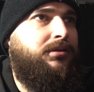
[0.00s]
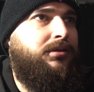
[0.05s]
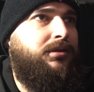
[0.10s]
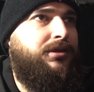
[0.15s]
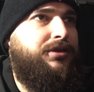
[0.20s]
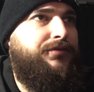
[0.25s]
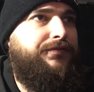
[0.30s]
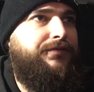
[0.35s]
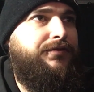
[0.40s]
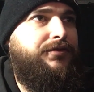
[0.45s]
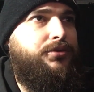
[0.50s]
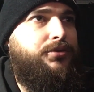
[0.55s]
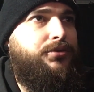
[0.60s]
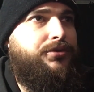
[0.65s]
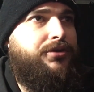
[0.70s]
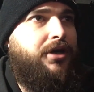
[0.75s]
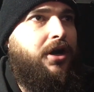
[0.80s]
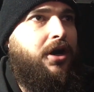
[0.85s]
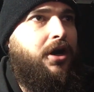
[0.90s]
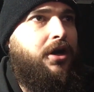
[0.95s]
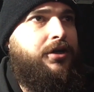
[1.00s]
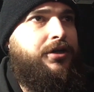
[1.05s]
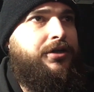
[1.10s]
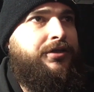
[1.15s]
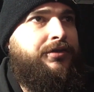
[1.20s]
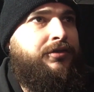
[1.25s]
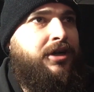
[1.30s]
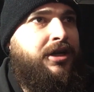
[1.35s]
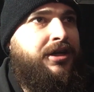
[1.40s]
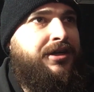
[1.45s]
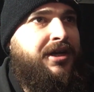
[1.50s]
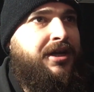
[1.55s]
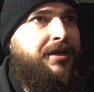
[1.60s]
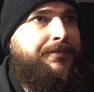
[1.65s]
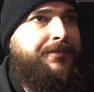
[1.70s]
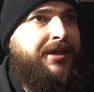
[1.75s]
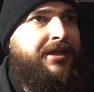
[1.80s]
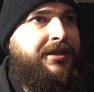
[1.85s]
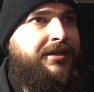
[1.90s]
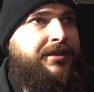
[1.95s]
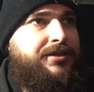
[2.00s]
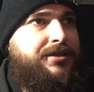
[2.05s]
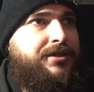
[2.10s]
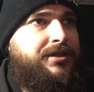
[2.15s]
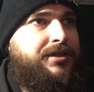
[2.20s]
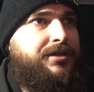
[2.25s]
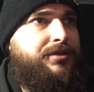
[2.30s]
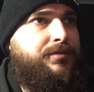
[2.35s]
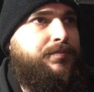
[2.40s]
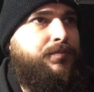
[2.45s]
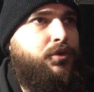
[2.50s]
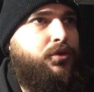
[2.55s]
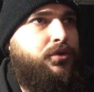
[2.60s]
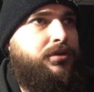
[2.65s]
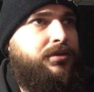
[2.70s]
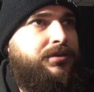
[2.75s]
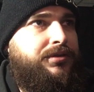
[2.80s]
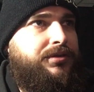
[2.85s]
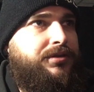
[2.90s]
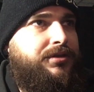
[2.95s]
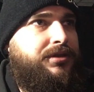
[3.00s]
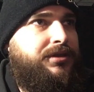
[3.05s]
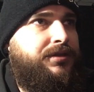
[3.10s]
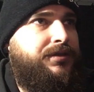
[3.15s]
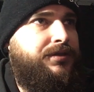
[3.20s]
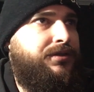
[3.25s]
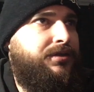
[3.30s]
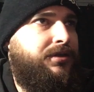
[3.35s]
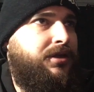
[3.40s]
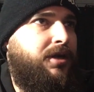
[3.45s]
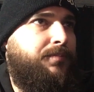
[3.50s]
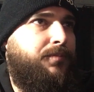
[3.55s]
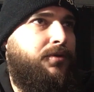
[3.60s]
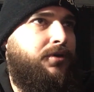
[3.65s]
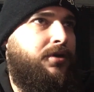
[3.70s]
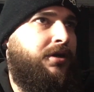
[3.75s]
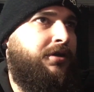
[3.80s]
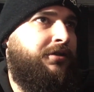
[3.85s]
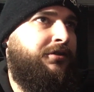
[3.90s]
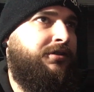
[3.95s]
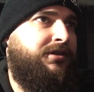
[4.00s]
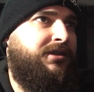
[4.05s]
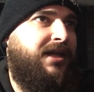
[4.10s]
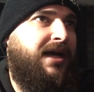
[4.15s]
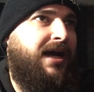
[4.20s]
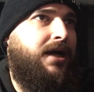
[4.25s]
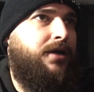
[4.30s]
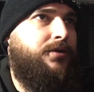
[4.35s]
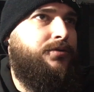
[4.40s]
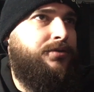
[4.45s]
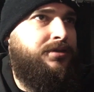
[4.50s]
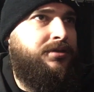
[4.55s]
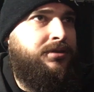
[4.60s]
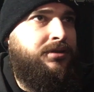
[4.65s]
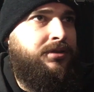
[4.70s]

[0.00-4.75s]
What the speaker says: His views are hurting right now, man. This needs more. This needs a couple hundred thousand.